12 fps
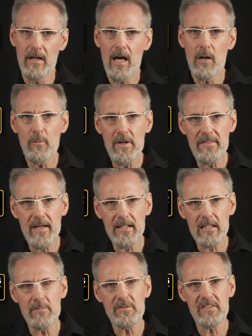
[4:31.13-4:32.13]
And with
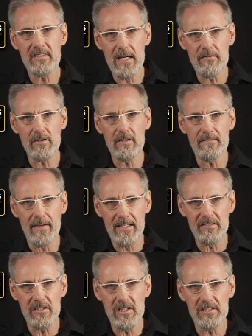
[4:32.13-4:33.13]
that come several
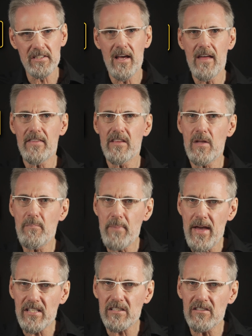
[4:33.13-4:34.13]
advantages that the
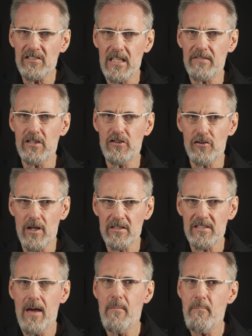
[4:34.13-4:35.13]
best longevity
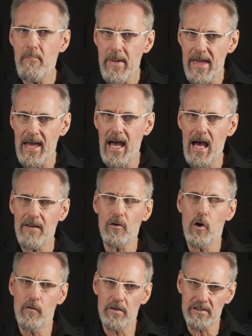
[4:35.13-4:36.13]
drugs may have
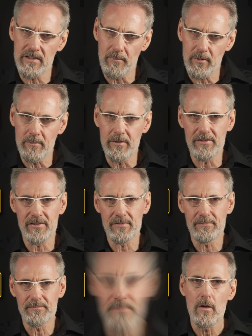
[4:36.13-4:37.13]
over supplements.
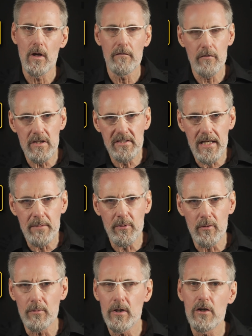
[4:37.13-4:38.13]
For
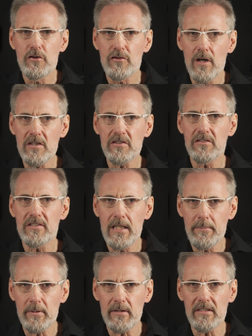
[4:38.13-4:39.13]
example, drugs are
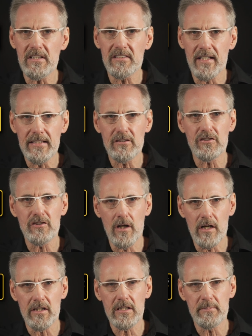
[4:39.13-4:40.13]
typically designed to
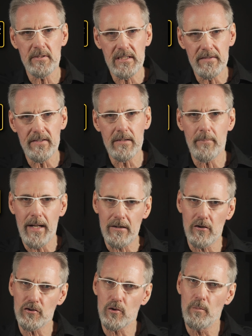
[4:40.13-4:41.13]
target specific
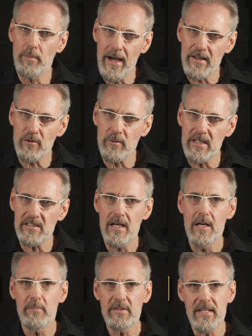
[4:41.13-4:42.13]
biological pathways,
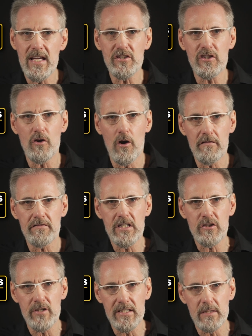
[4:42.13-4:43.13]
potentially
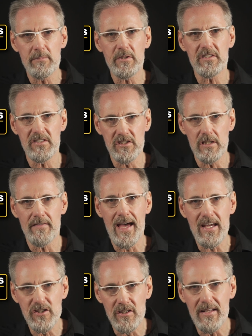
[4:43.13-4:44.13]
offering greater precision of
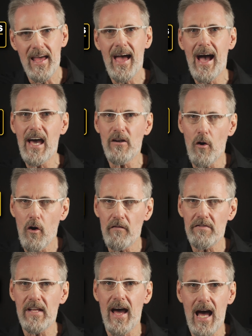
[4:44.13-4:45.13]
action and
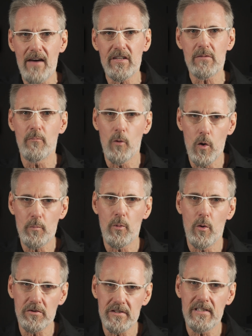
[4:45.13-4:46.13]
often having more
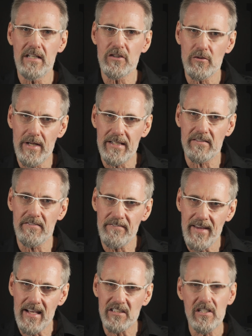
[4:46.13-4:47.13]
potent and direct
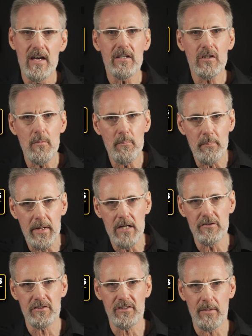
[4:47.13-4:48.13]
effects
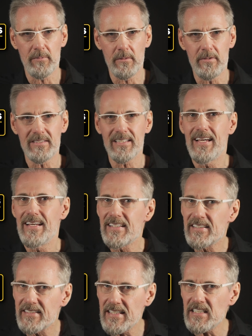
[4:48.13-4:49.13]
compared to supplements,
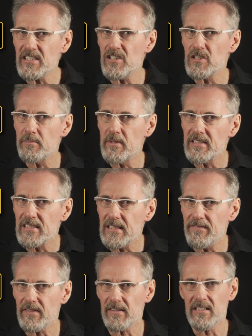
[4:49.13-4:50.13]
since they're
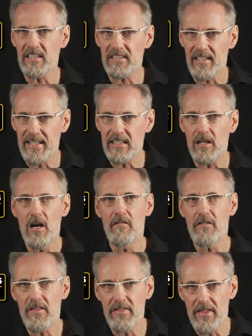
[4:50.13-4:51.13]
specifically designed
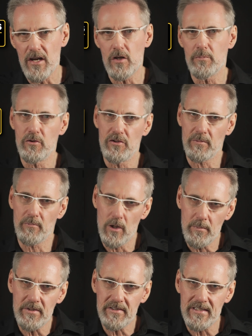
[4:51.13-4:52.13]
for therapeutic
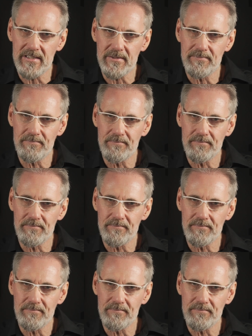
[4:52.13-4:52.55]
purposes.